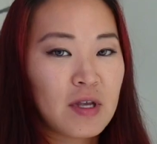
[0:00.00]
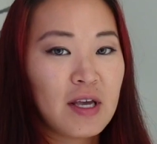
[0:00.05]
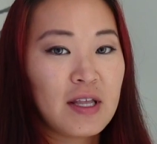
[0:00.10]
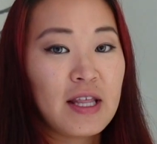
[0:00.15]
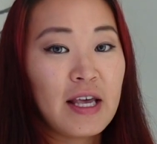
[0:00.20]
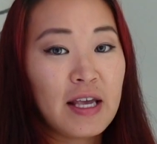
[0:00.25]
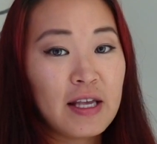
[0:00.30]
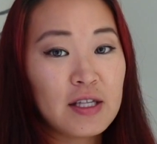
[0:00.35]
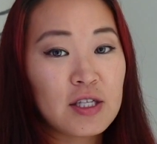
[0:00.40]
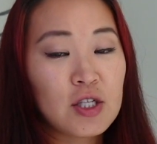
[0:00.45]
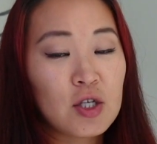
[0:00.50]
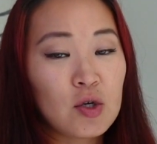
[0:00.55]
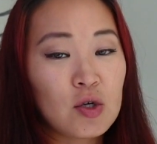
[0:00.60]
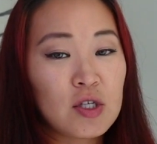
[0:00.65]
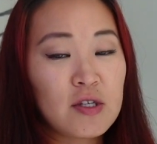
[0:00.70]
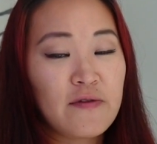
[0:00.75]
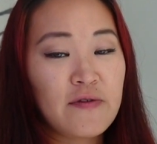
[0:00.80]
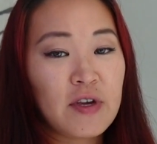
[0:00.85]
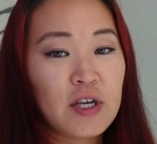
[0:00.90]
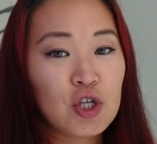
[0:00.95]
The
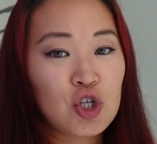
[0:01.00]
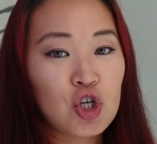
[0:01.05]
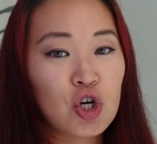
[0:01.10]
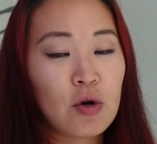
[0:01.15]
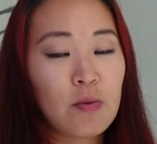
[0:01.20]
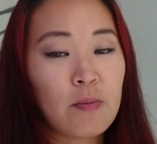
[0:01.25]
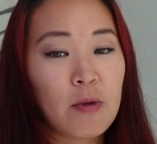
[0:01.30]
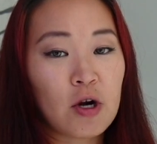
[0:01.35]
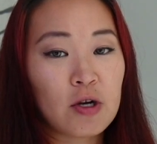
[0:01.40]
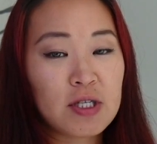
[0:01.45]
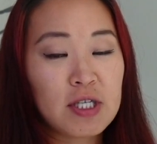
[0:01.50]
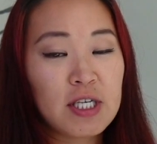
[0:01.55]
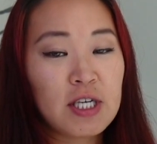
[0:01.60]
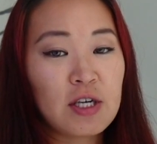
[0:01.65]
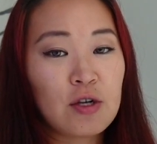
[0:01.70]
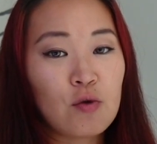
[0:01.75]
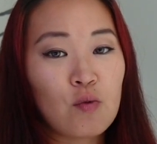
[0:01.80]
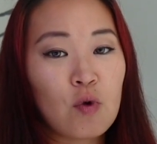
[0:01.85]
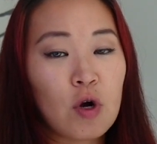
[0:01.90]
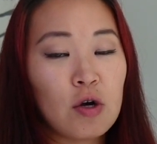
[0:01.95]
insoles featured
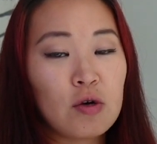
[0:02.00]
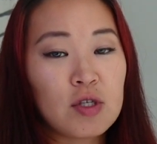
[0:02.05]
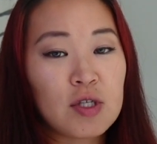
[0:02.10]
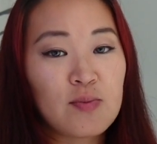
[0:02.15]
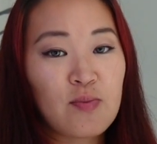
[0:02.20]
Martine Rose